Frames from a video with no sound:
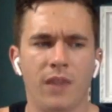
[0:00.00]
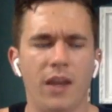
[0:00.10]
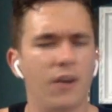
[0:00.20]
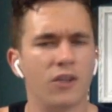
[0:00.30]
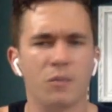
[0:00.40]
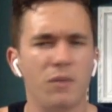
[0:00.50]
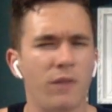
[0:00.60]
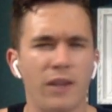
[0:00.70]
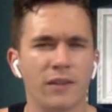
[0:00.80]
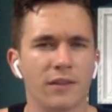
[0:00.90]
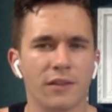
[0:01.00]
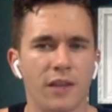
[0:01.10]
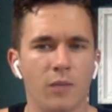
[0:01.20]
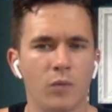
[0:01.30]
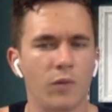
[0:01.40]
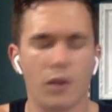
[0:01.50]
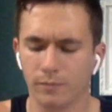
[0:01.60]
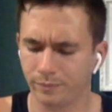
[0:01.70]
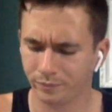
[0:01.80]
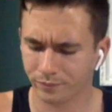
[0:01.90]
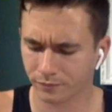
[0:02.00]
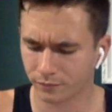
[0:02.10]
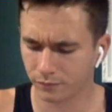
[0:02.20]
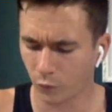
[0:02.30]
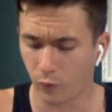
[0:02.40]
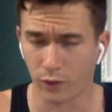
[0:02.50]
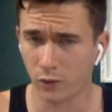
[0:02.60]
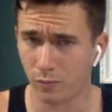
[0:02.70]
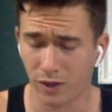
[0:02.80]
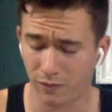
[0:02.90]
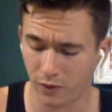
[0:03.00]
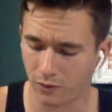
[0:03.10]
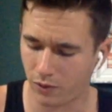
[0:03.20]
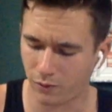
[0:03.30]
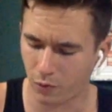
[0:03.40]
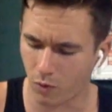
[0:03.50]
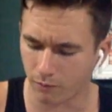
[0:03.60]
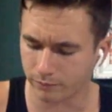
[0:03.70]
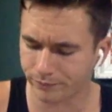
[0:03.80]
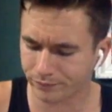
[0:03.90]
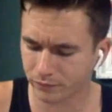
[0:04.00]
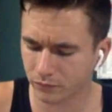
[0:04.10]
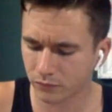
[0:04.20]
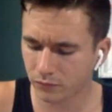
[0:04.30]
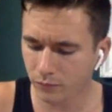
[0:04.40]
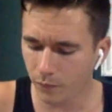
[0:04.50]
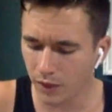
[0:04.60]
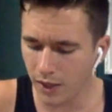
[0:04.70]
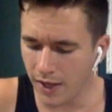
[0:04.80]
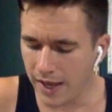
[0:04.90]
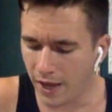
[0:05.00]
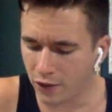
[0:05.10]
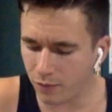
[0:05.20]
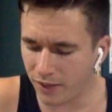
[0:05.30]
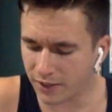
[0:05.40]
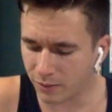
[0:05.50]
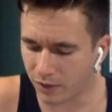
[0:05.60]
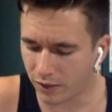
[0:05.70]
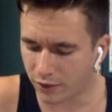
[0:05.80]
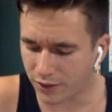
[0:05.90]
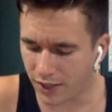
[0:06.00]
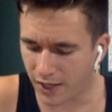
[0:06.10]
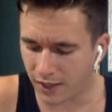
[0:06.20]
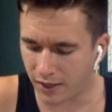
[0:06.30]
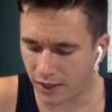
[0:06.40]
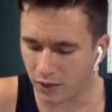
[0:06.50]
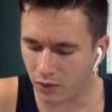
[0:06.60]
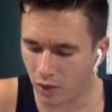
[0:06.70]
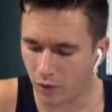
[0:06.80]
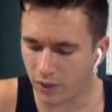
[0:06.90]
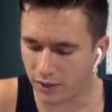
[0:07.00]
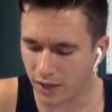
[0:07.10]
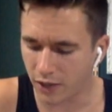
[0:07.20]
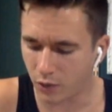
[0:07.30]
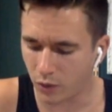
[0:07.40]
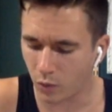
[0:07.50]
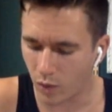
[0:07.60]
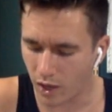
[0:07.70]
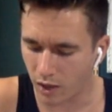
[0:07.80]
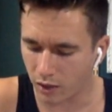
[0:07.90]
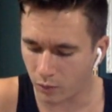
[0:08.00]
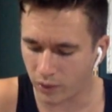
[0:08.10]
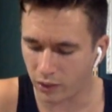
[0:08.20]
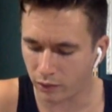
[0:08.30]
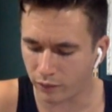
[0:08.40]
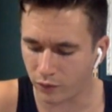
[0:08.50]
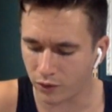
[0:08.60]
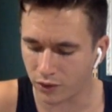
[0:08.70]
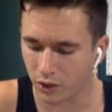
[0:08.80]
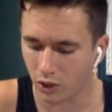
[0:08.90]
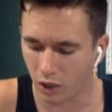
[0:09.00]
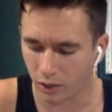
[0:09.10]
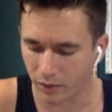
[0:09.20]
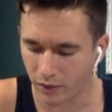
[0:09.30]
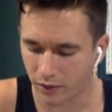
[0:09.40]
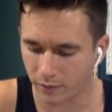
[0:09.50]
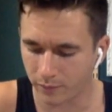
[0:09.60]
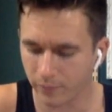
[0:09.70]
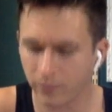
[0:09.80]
there, just be friends and move on, or friends with benefits, whatever you want. How do you make someone understand that you know he's not doing well when he refuses to talk about it?